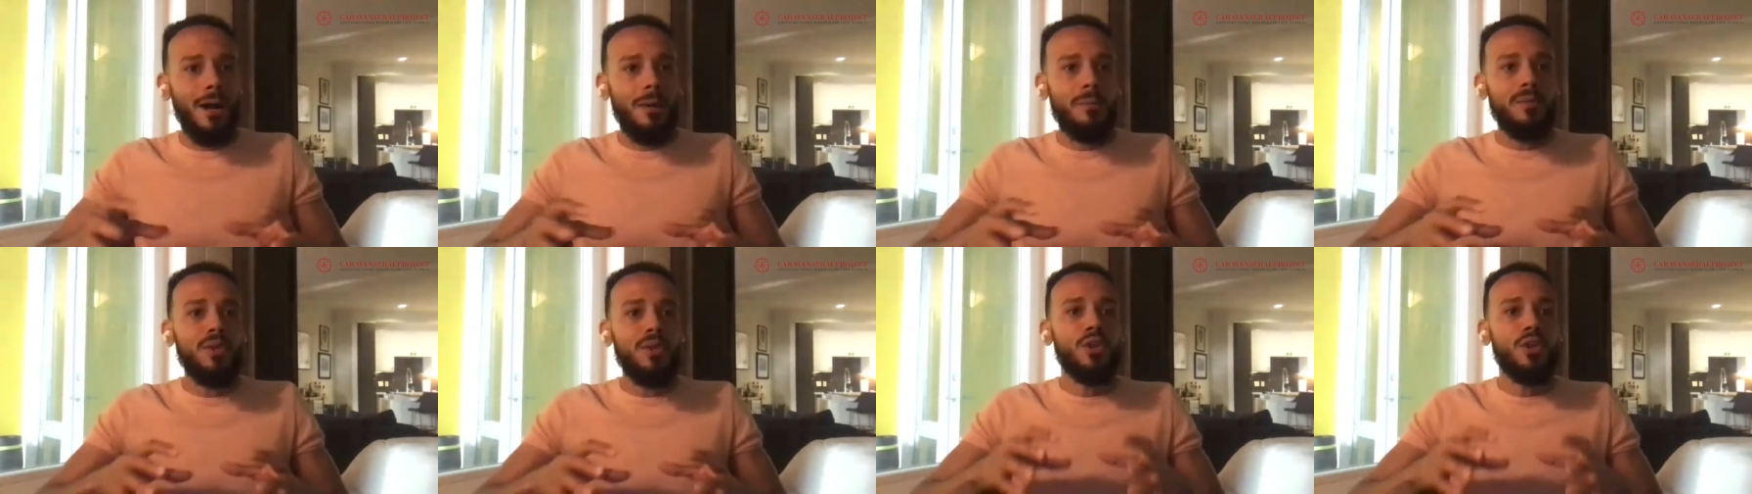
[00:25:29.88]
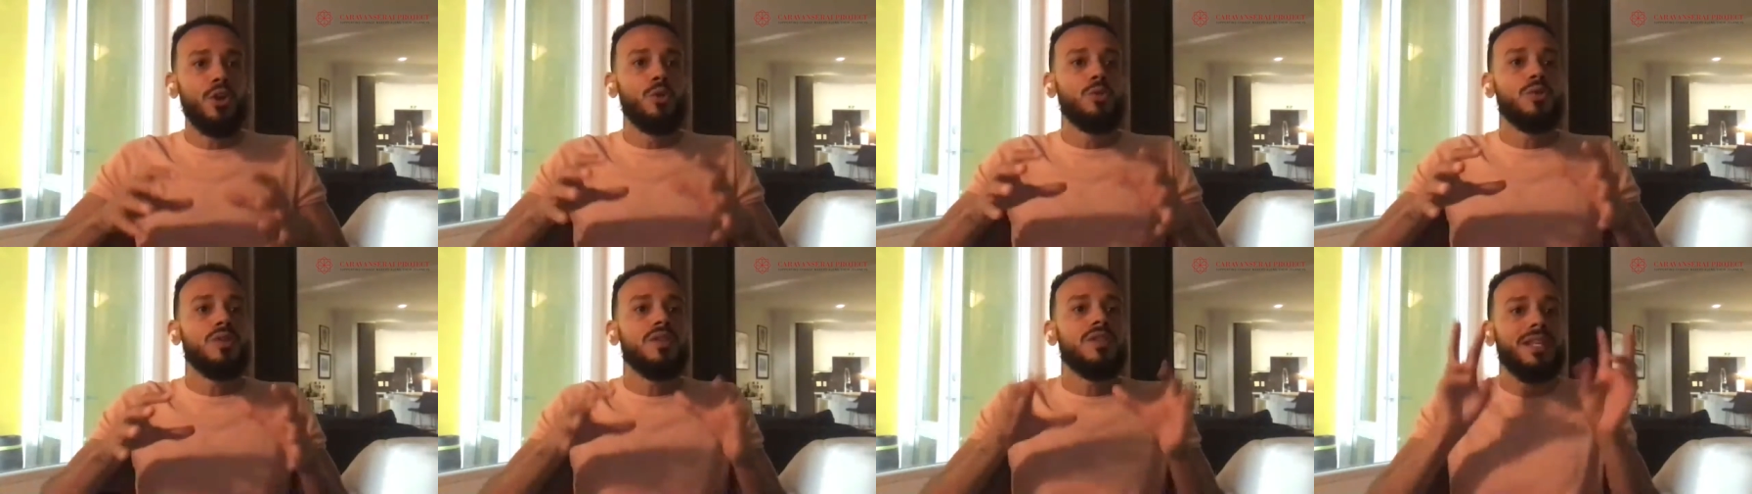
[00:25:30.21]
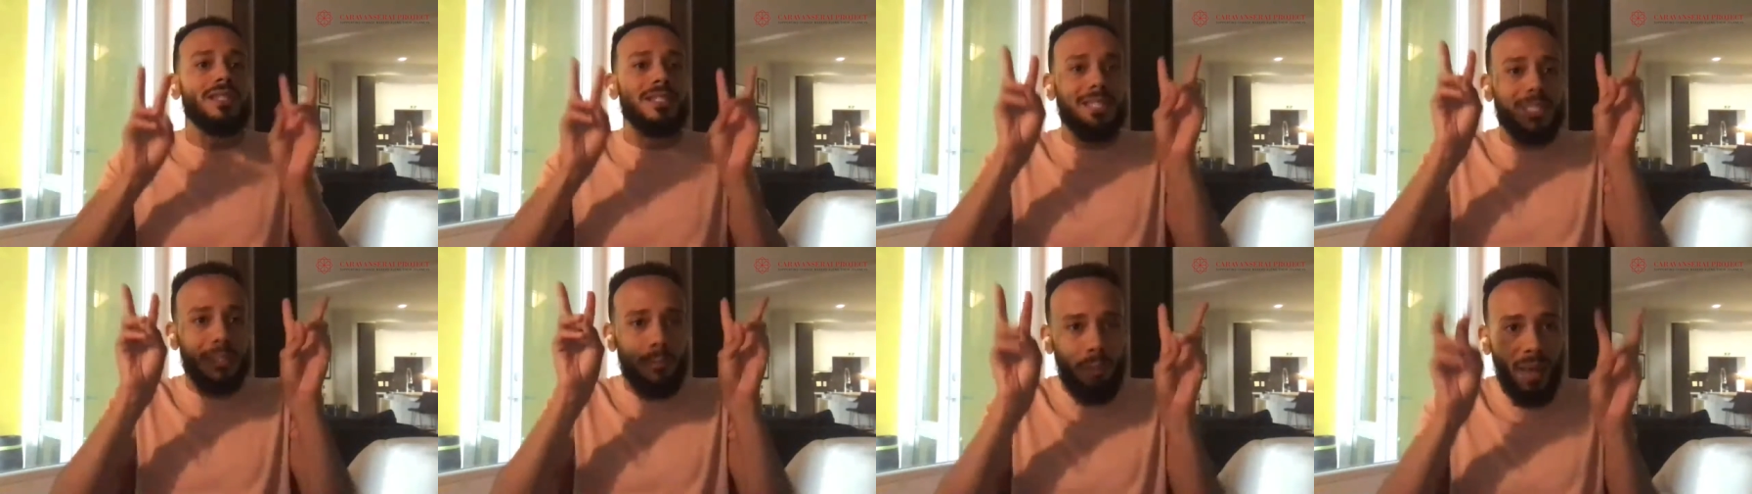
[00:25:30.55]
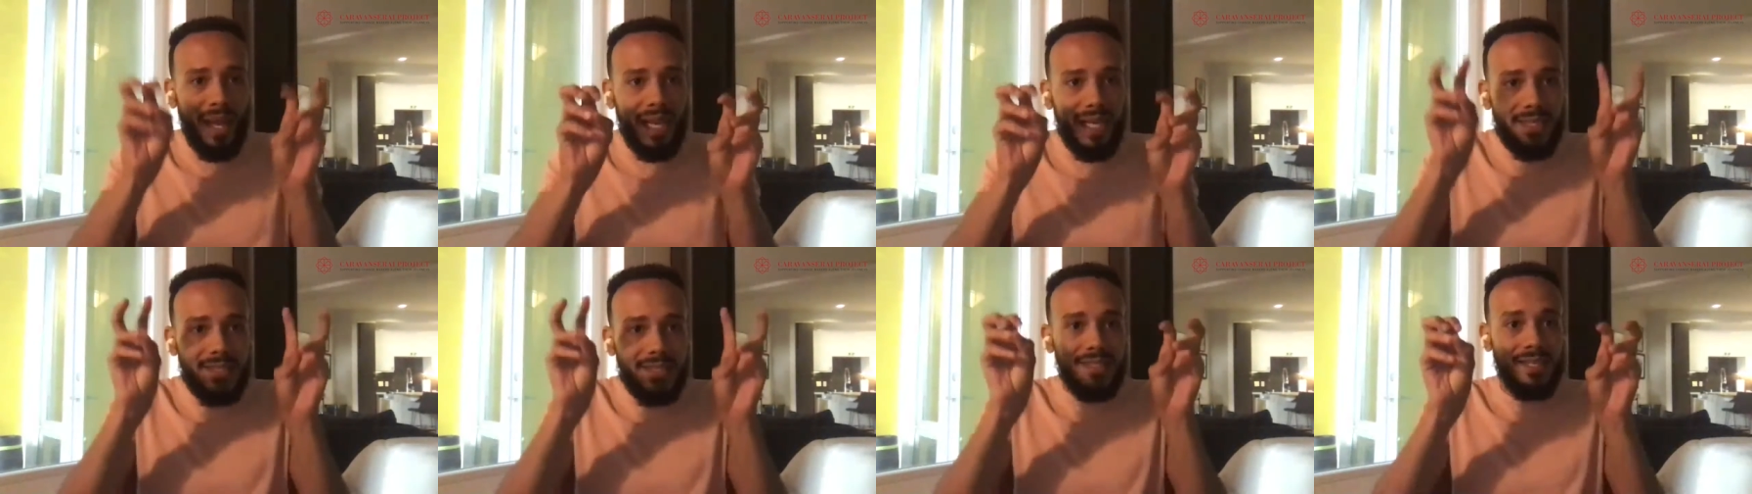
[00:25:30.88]
you know, the
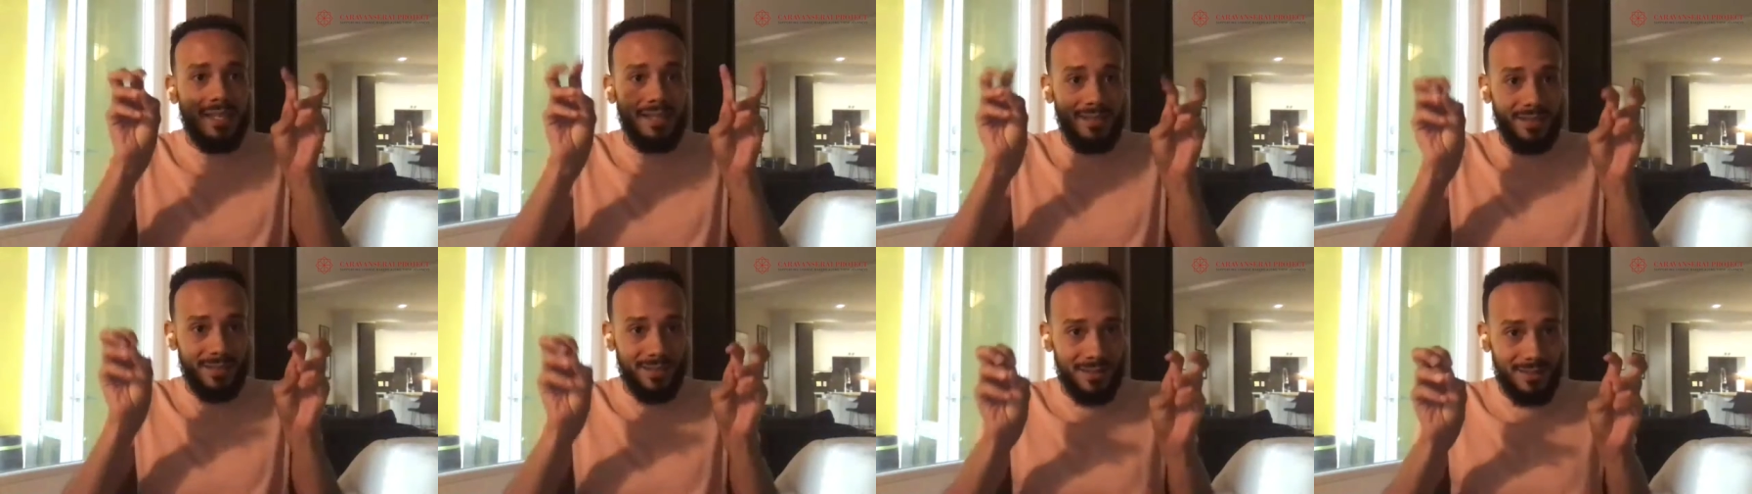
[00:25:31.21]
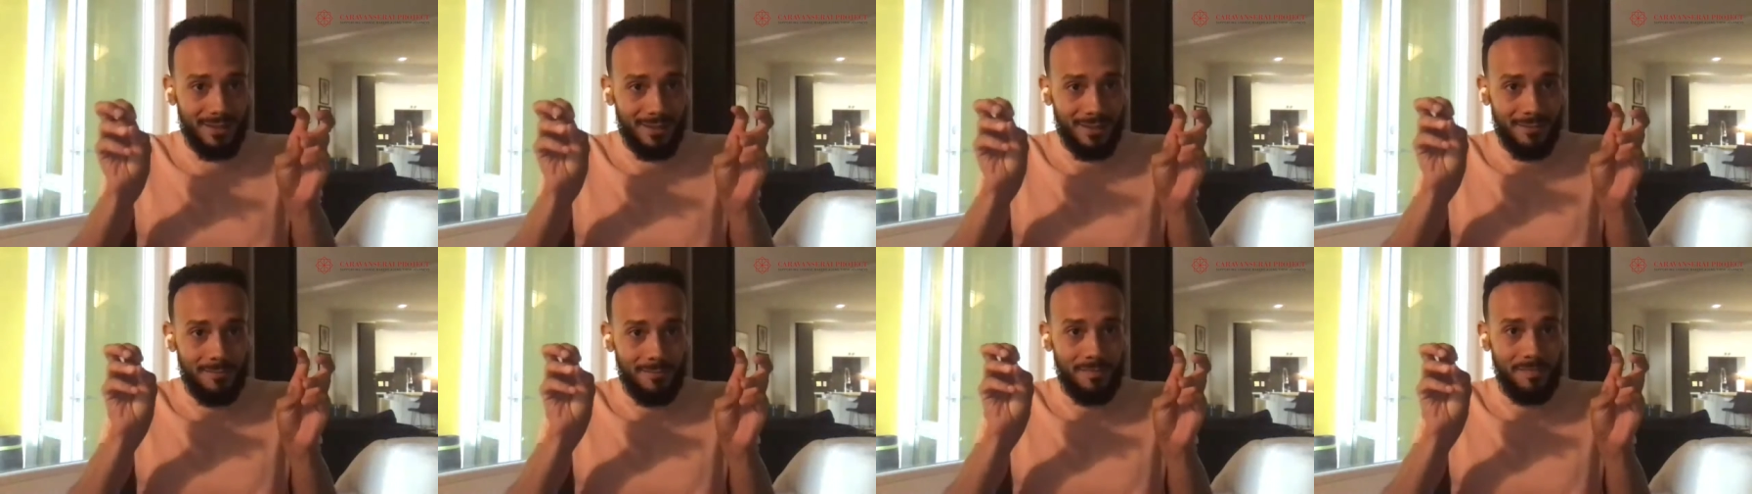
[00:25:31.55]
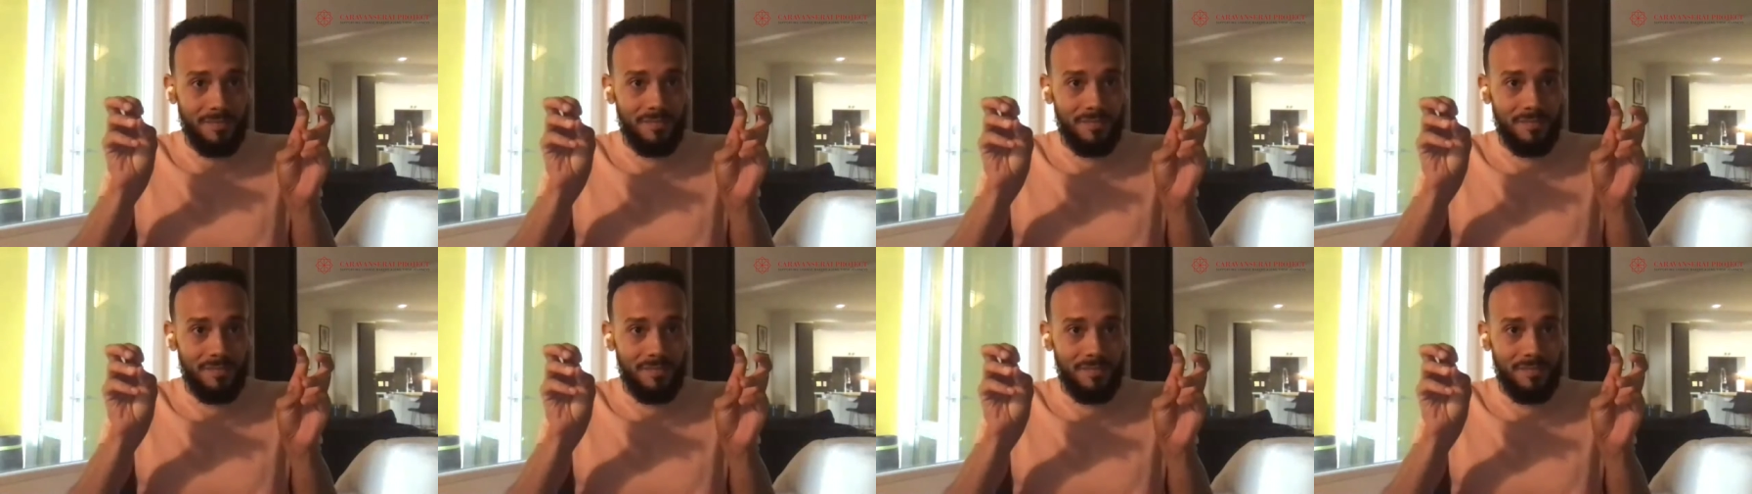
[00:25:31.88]
spaces.